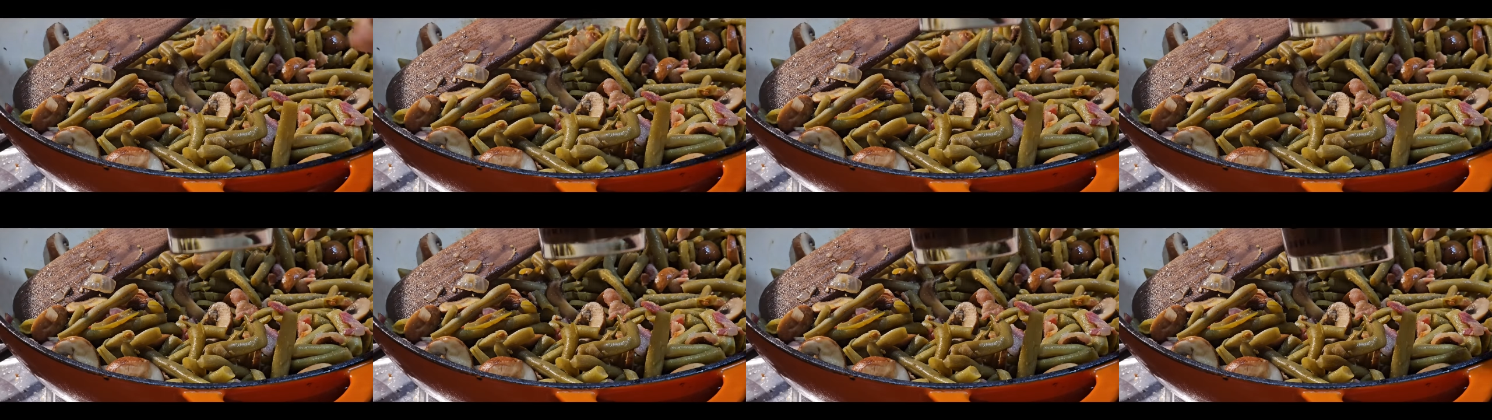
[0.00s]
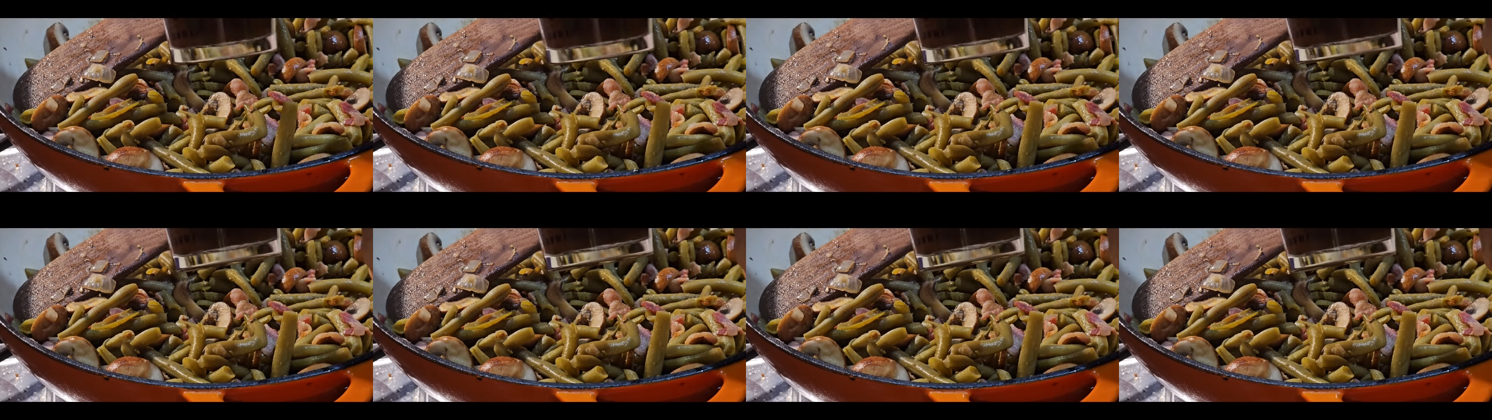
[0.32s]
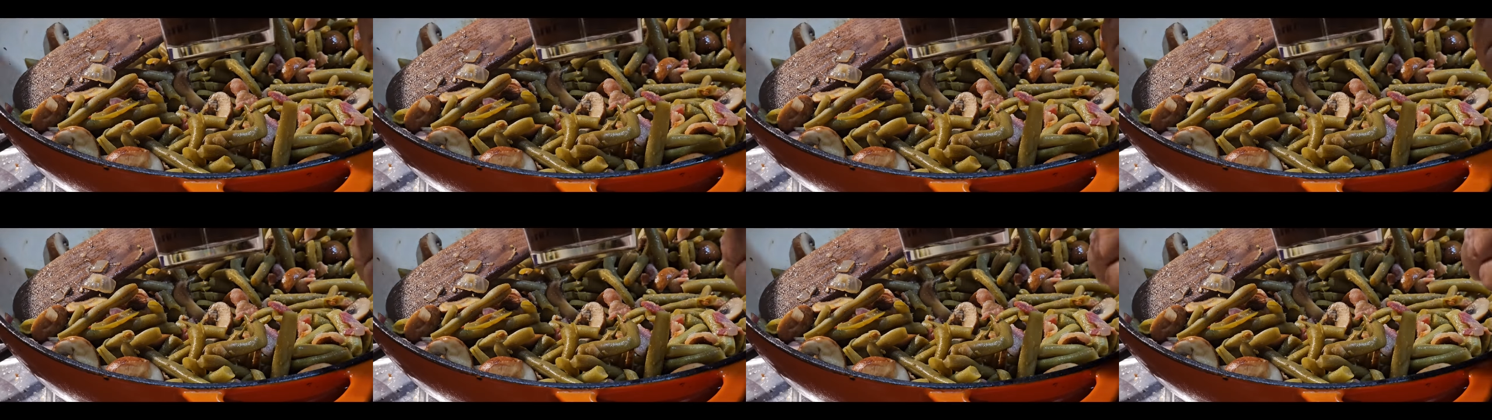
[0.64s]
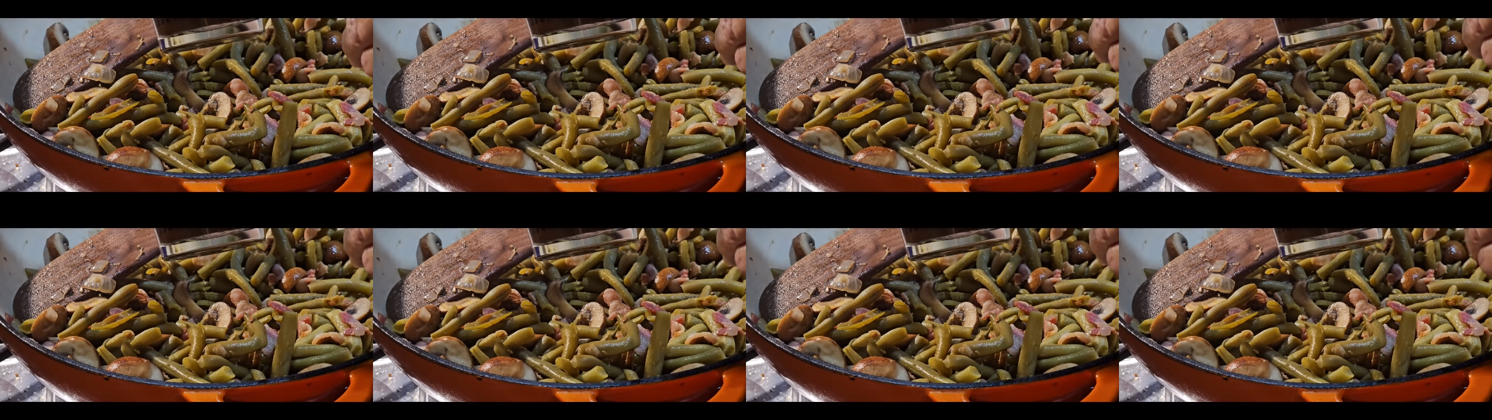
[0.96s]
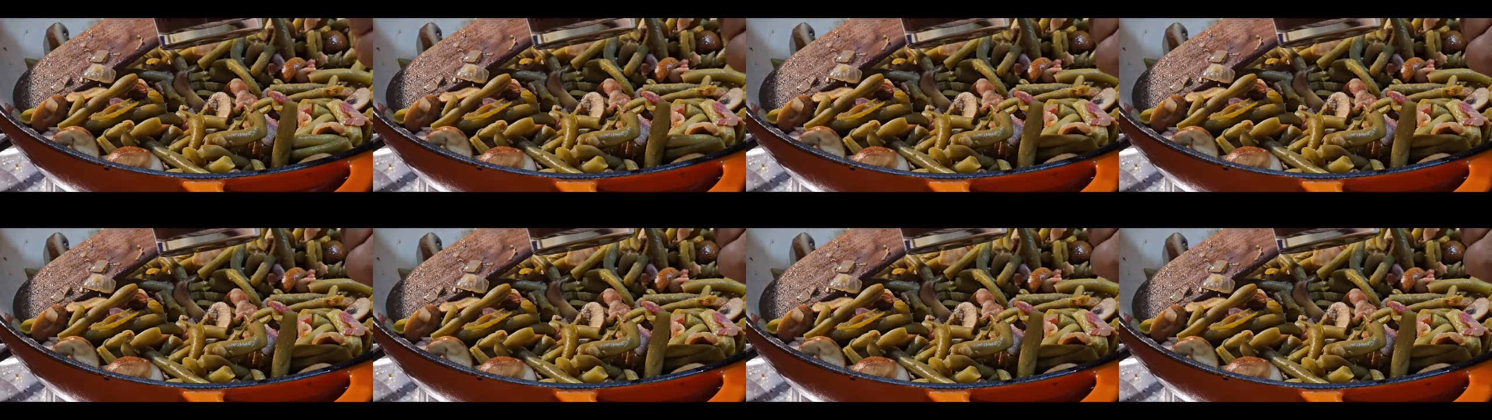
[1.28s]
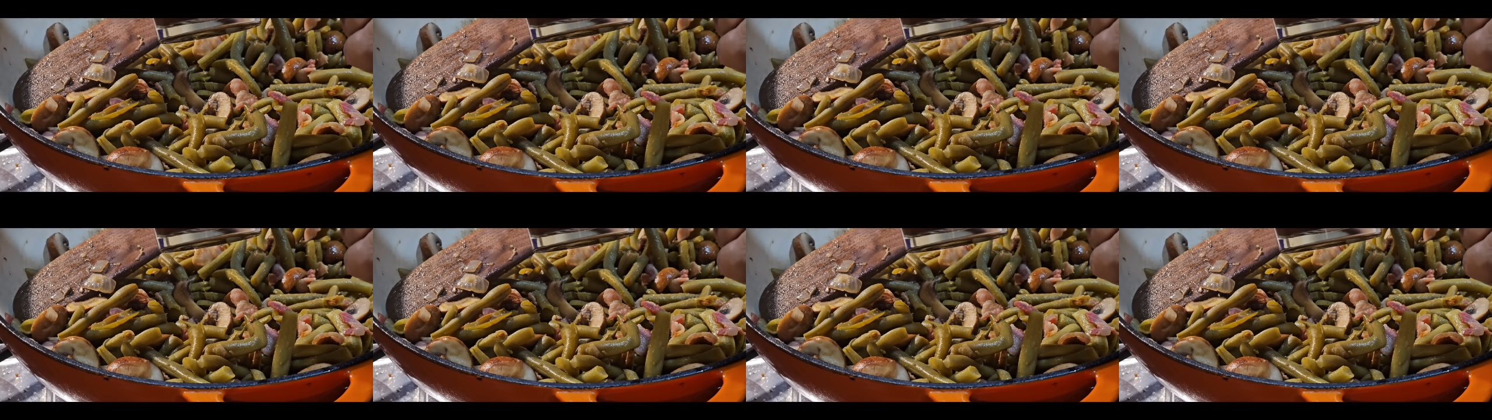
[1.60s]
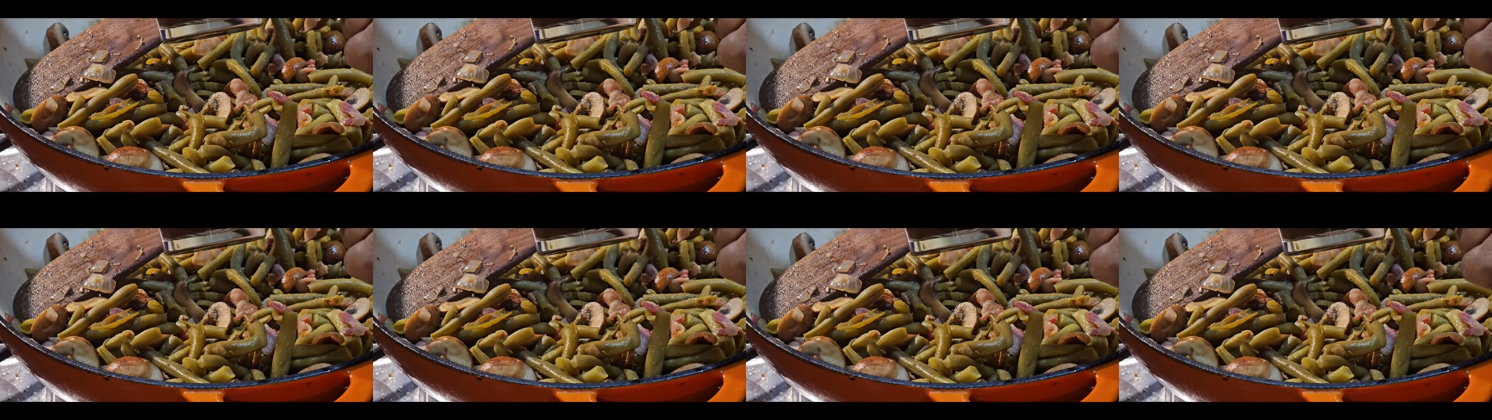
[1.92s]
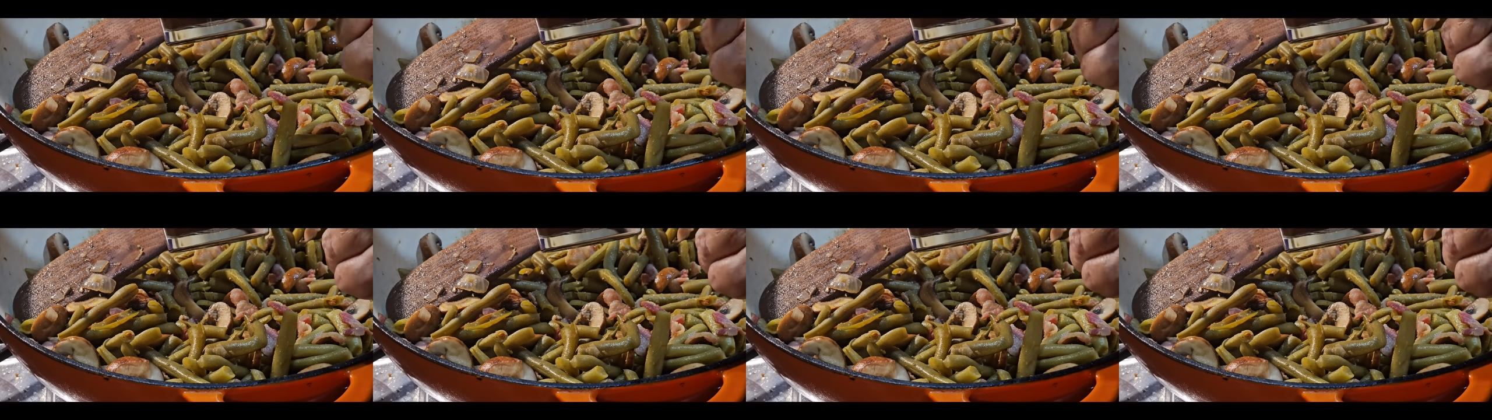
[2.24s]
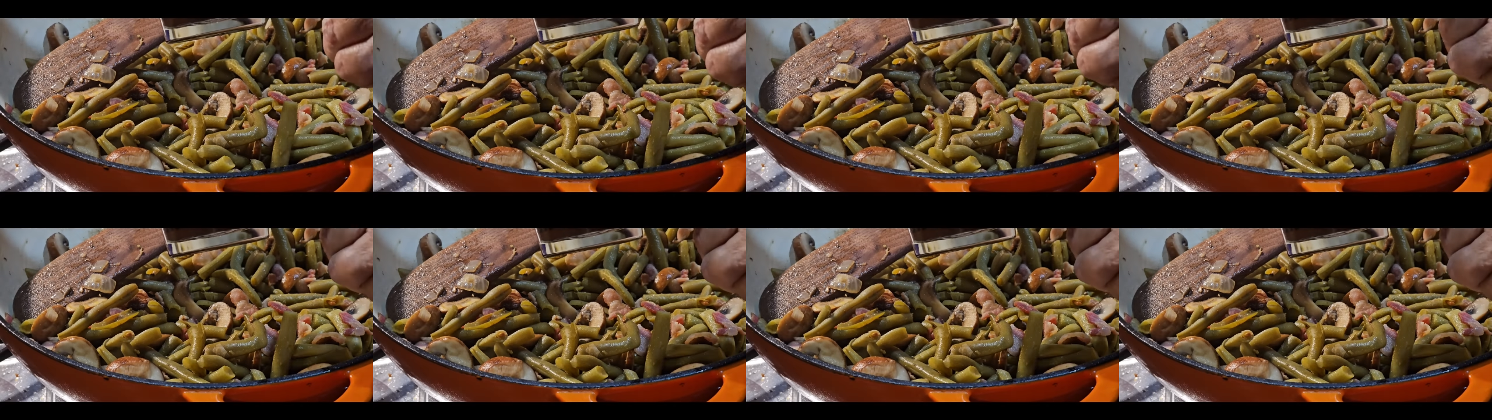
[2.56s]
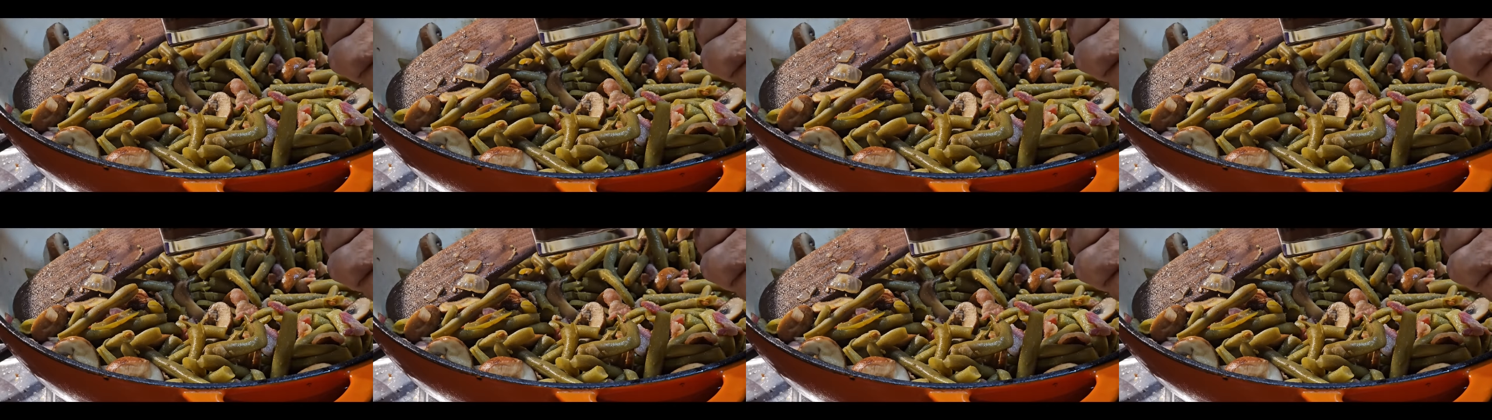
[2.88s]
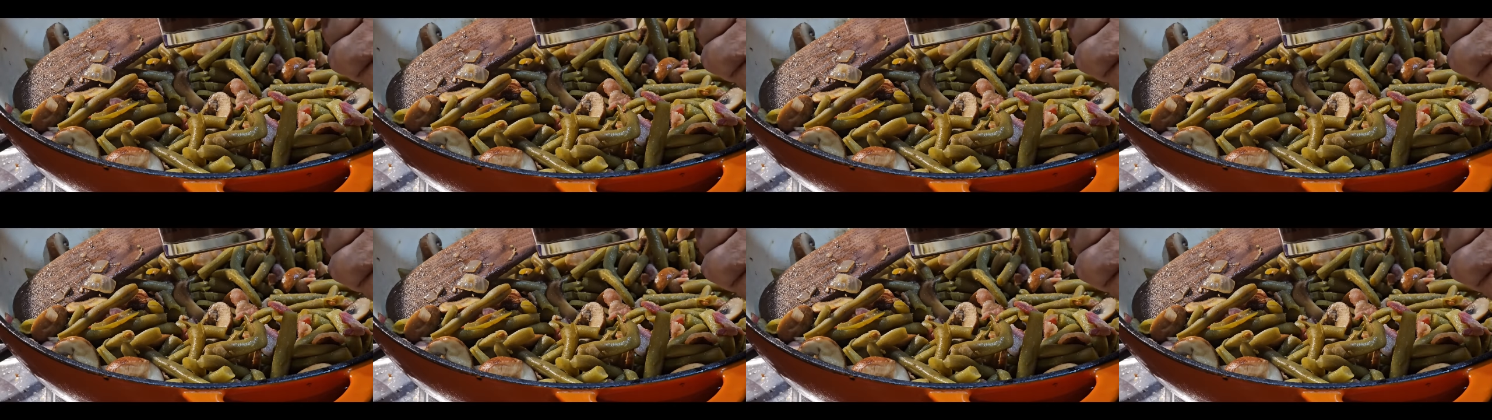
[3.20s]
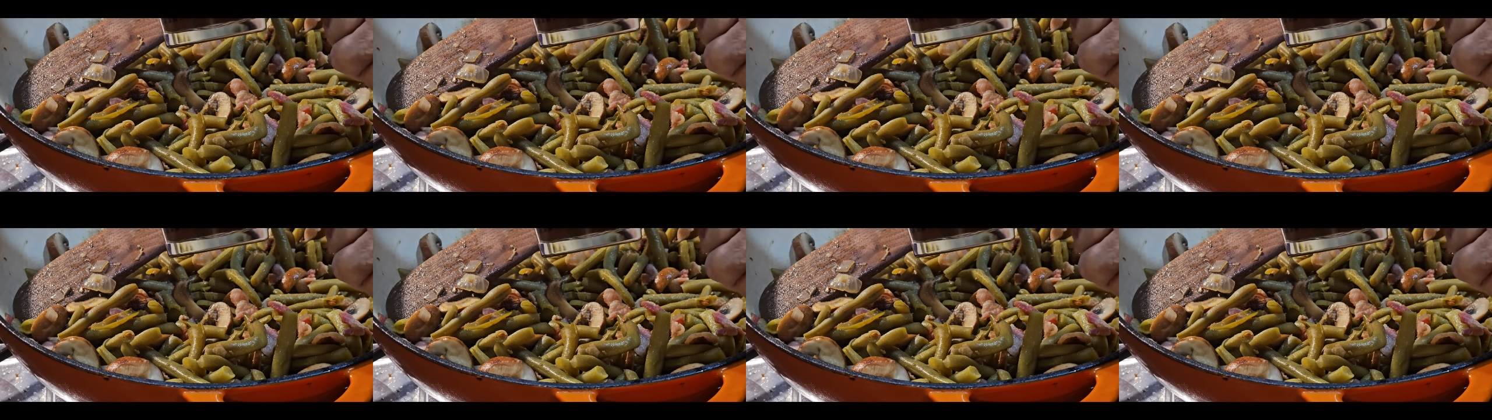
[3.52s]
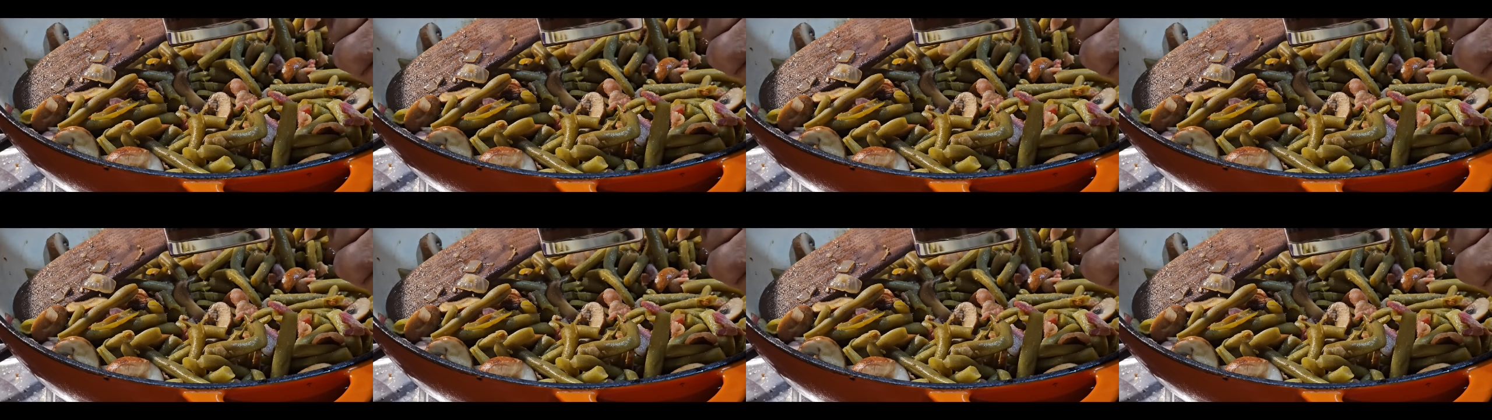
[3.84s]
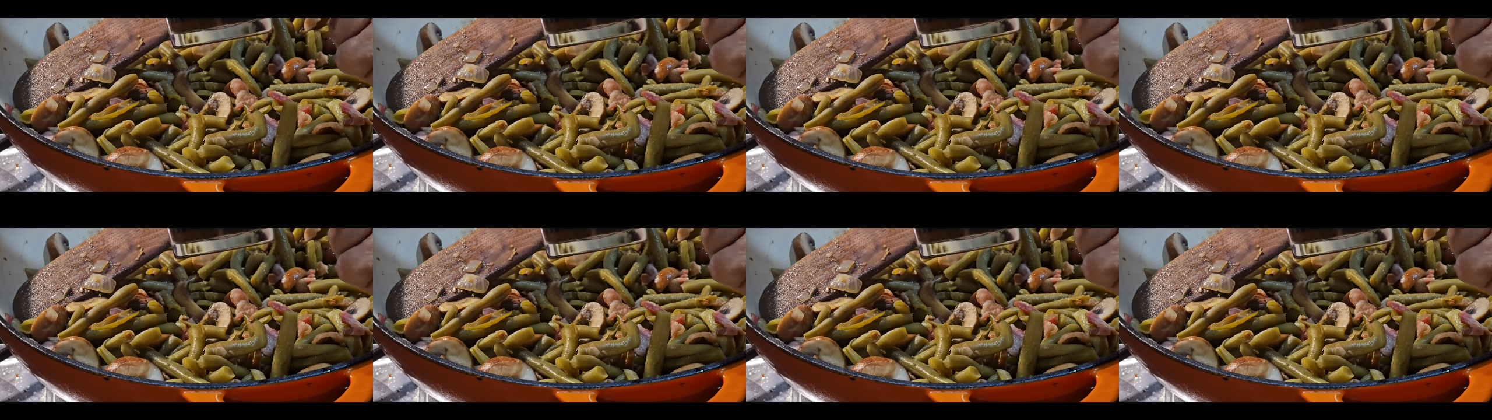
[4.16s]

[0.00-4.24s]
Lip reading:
[unreadable: no face in view]